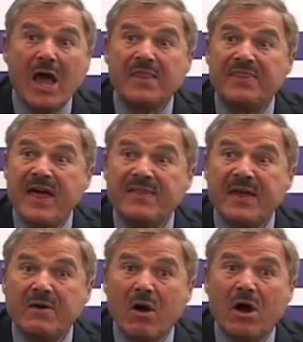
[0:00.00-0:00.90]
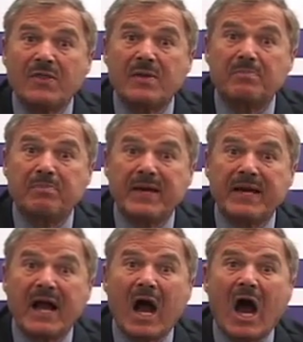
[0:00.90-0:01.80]
Then there are the
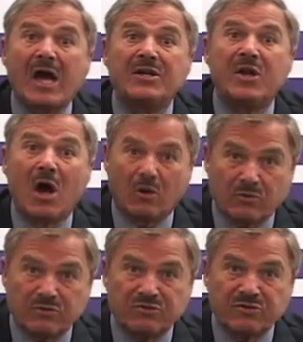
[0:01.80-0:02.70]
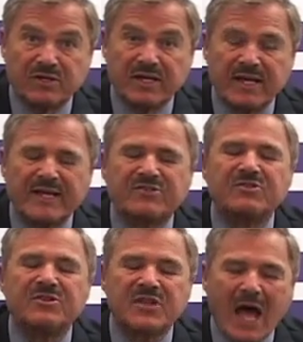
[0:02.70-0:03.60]
big unknowns.
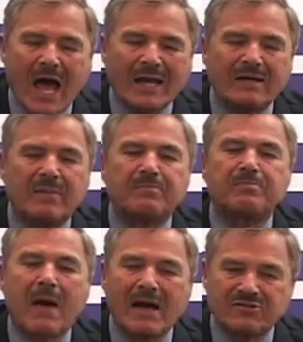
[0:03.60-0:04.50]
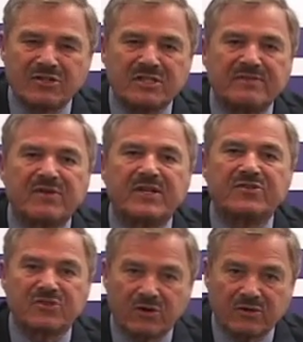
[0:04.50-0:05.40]
It's not positively
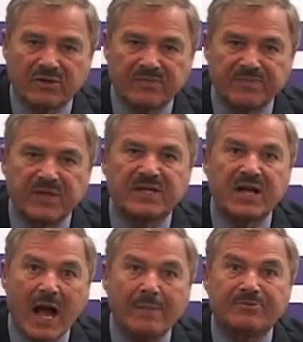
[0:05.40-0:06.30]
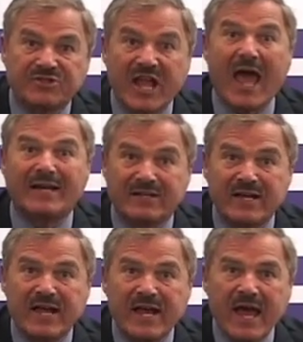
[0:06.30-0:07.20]
certain that CompStat
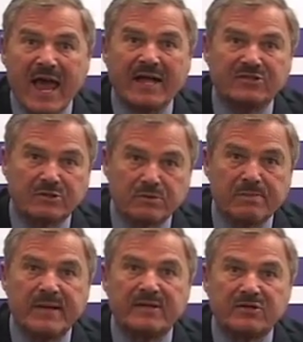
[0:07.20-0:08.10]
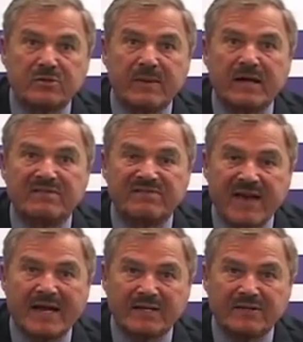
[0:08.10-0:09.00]
adds a tremendous amount of
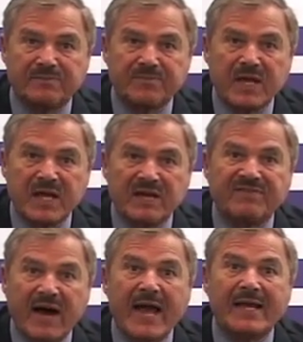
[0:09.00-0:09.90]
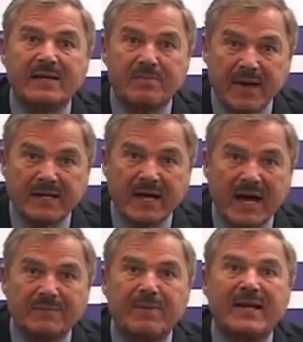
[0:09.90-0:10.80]
value. If I had to bet,
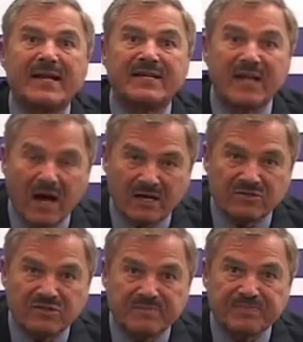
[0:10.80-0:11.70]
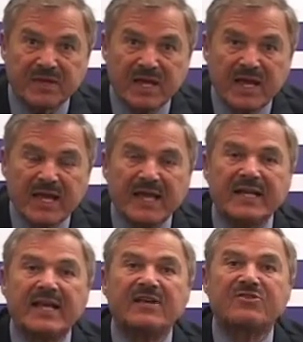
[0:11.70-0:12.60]
I'd bet it does.
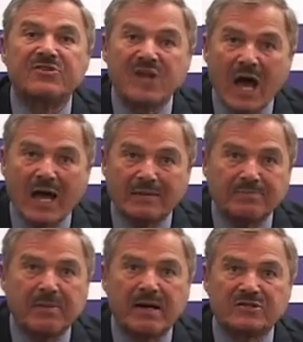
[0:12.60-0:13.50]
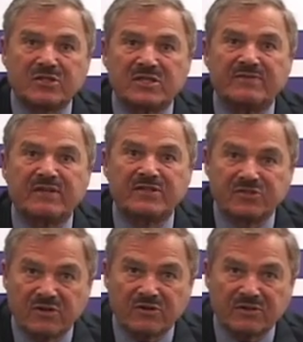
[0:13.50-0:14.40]
It is not positively
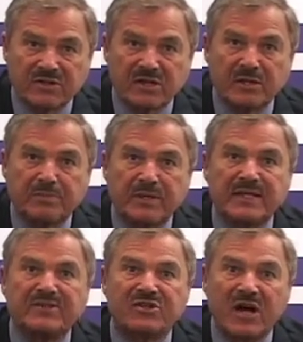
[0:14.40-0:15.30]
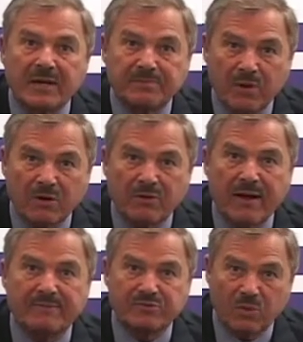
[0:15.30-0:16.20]
certain that the police gun
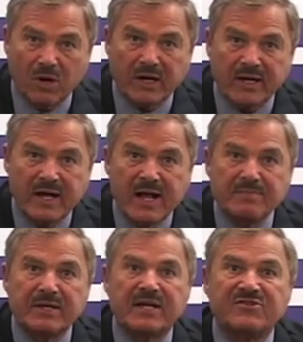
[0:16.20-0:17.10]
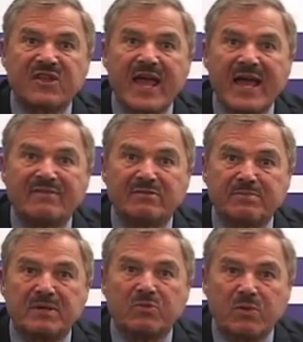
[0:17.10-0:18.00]
programs work because they
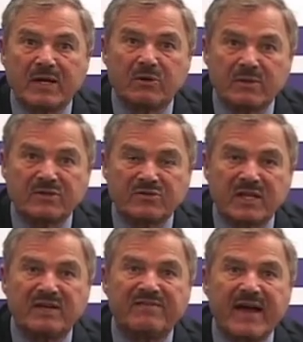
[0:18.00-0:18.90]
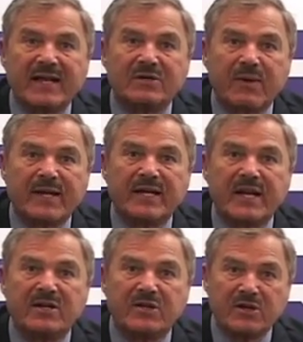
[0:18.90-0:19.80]
haven't been rigorously
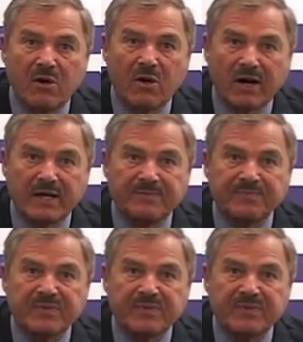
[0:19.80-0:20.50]
evaluated in New York.